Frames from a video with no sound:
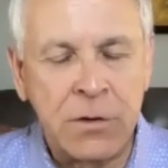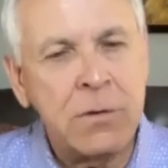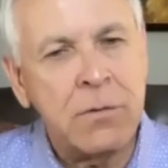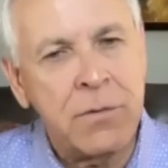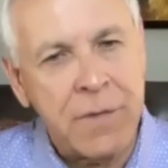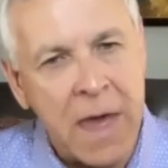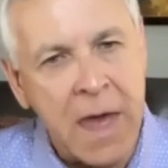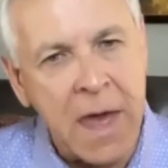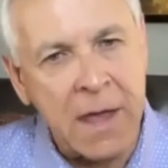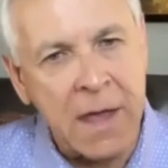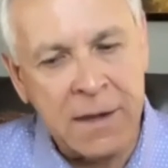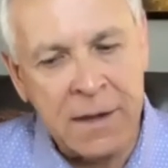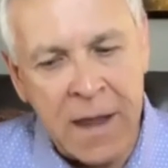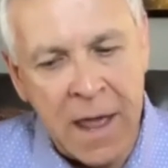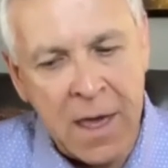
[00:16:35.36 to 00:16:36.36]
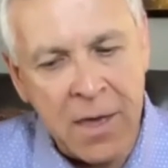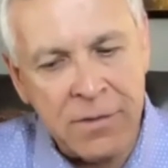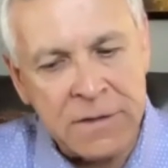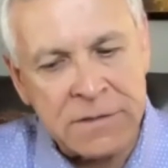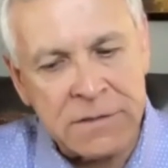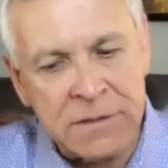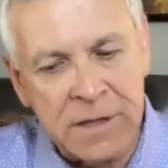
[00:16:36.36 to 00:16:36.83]
to do that,
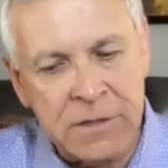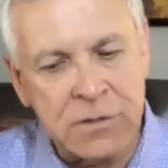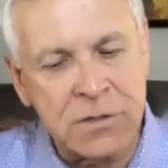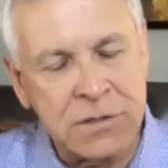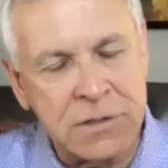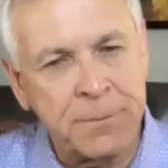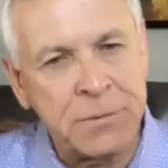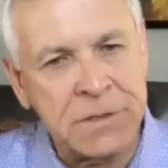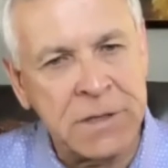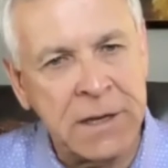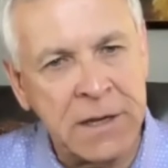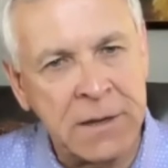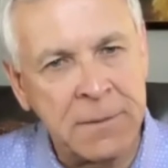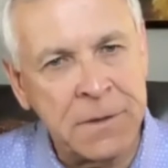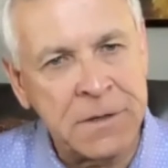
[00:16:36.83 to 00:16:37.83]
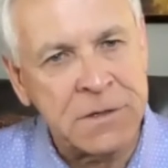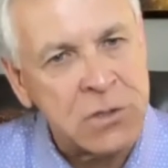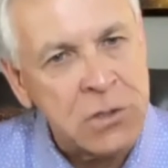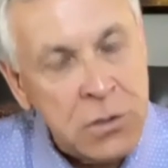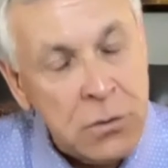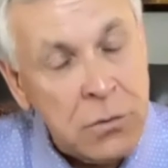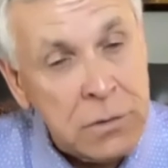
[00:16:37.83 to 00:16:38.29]
now this leadership team,
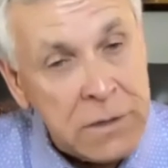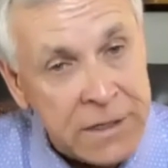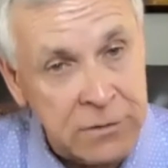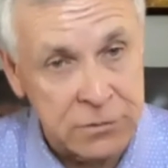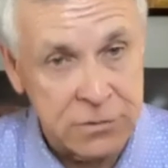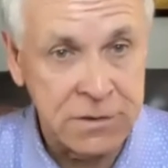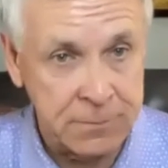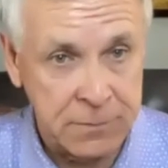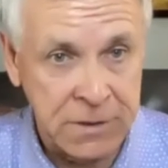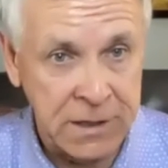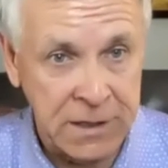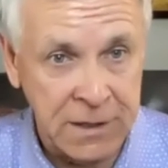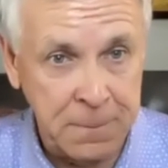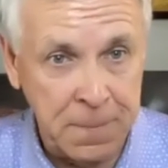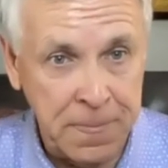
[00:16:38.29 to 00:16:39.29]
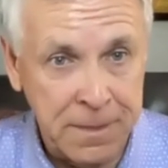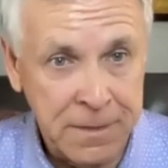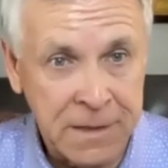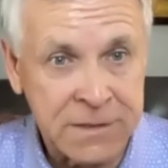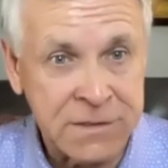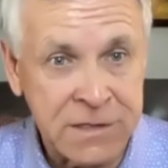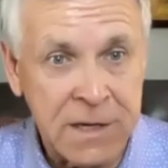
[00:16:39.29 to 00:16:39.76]
this new leadership team
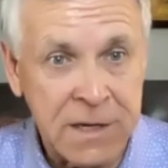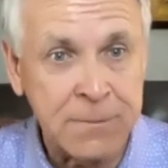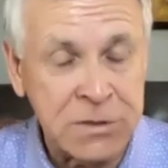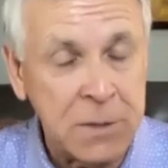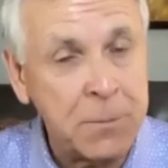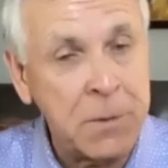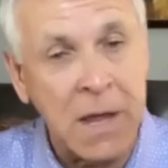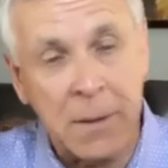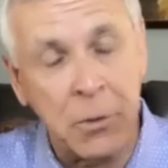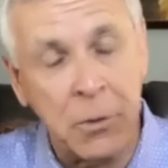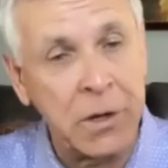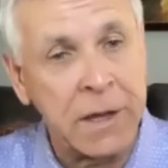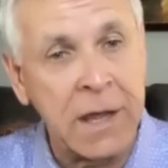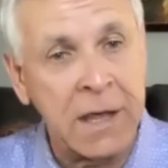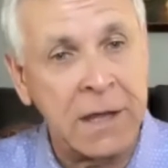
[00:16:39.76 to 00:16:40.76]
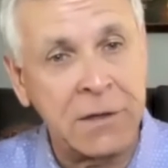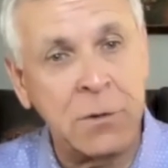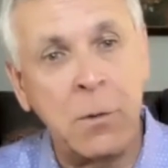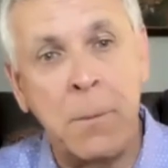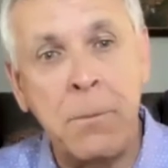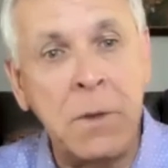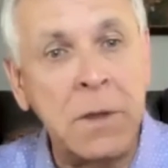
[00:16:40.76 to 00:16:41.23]
that seems to be able to get
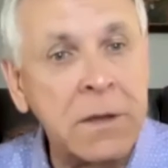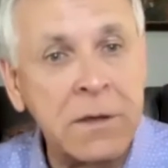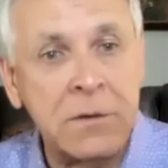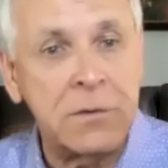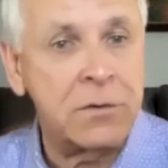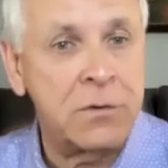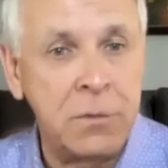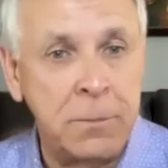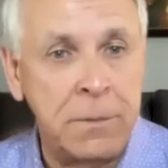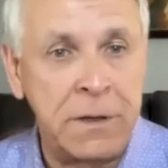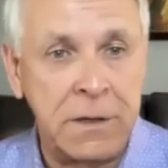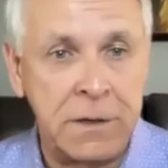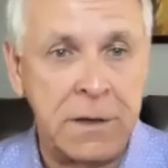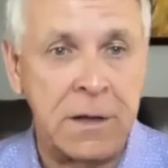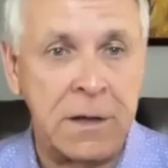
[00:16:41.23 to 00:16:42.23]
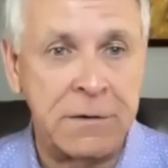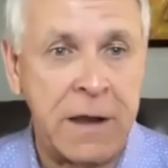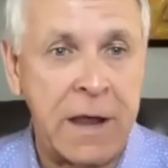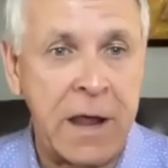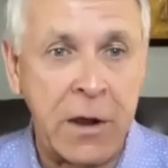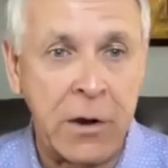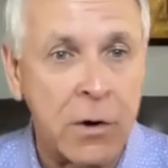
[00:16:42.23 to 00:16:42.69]
to a million or two million
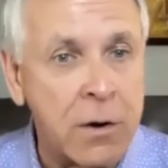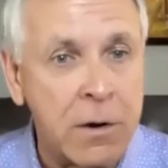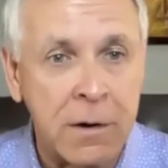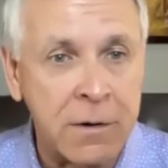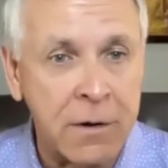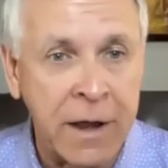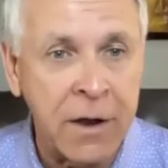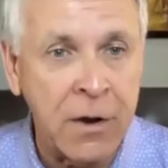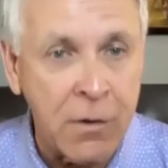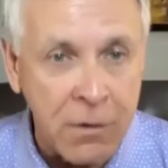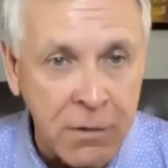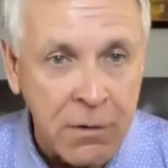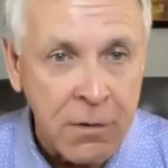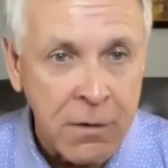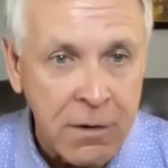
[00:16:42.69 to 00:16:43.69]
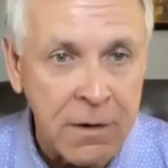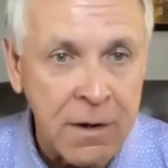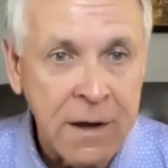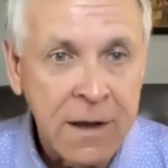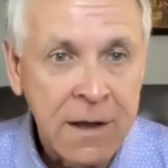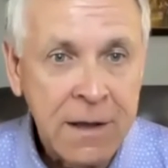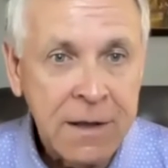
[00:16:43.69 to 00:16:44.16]
dollar AIR,
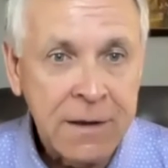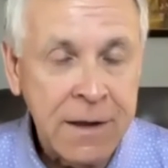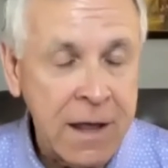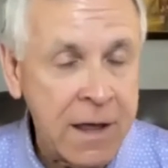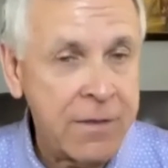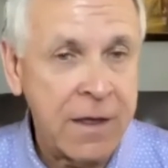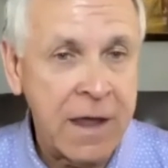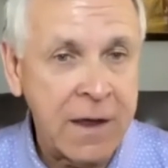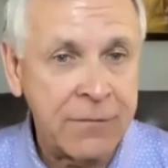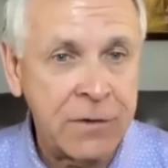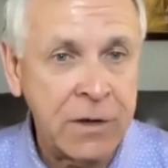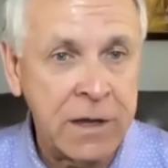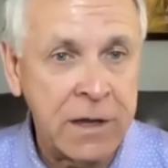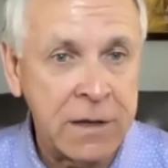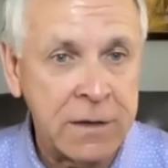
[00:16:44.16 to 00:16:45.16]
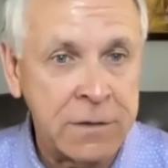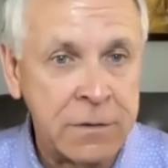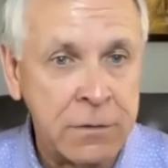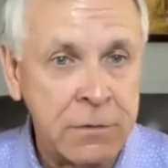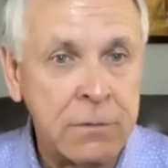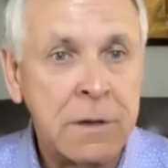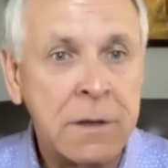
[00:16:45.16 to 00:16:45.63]
ARR, now they have to get
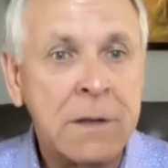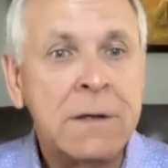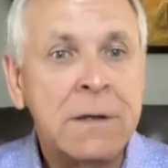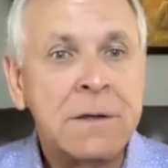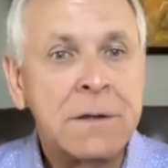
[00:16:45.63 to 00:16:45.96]
to